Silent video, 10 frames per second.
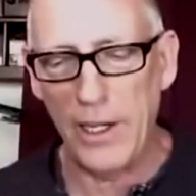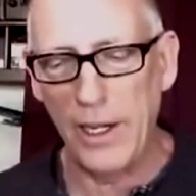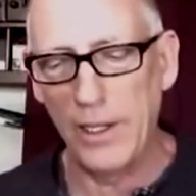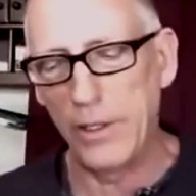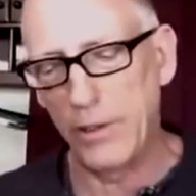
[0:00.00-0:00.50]

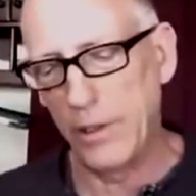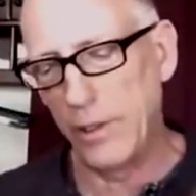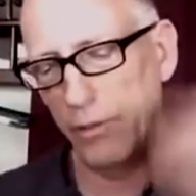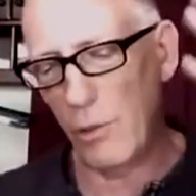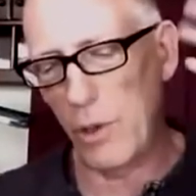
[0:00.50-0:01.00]
in the
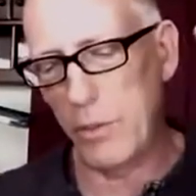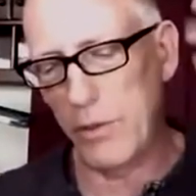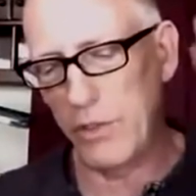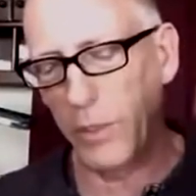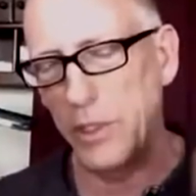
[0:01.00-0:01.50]
form of
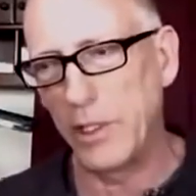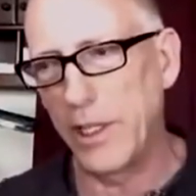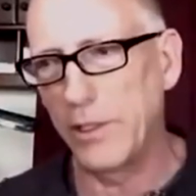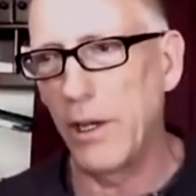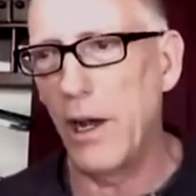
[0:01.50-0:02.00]
something like
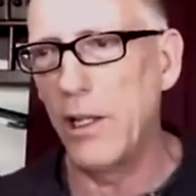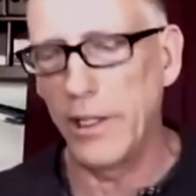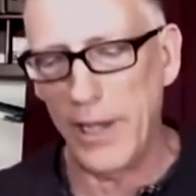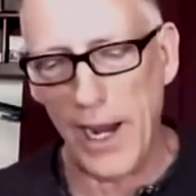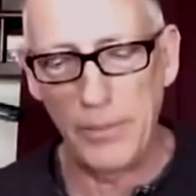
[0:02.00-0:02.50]
the
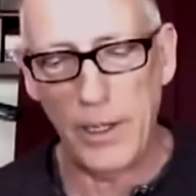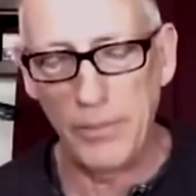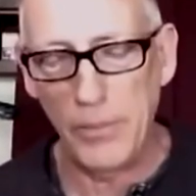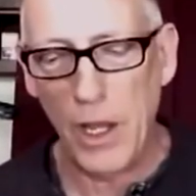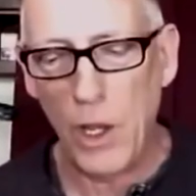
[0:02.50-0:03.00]
holodeck
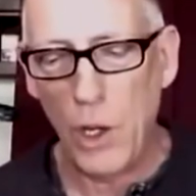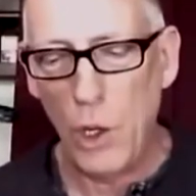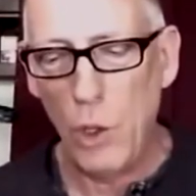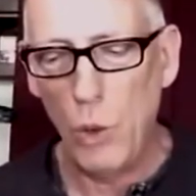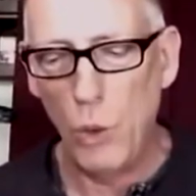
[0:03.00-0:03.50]

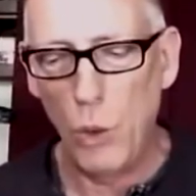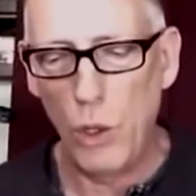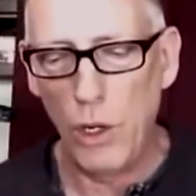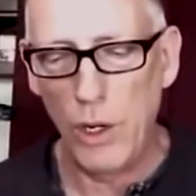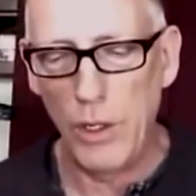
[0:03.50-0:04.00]

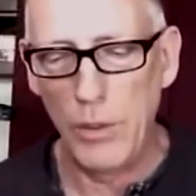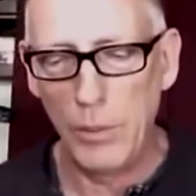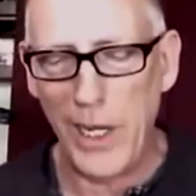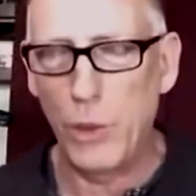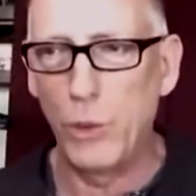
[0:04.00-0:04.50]
would
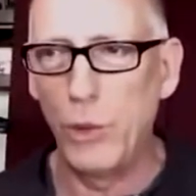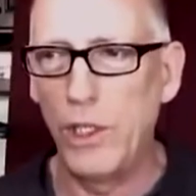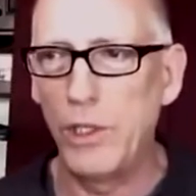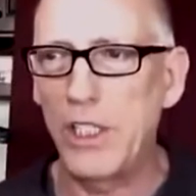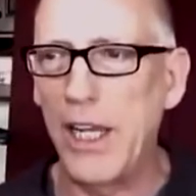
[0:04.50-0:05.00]
make real
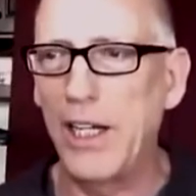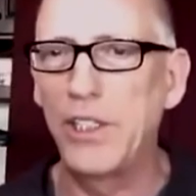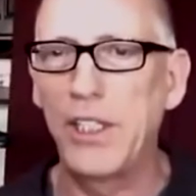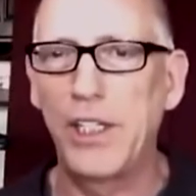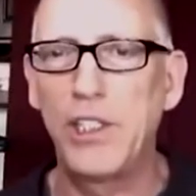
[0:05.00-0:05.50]
sex
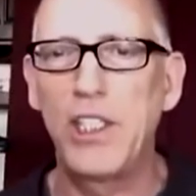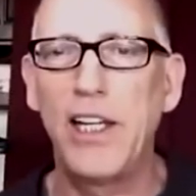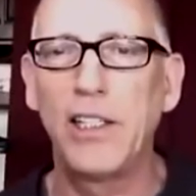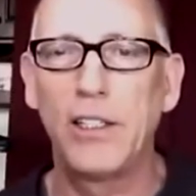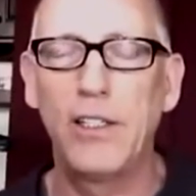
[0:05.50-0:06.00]

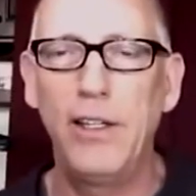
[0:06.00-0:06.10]
extinct.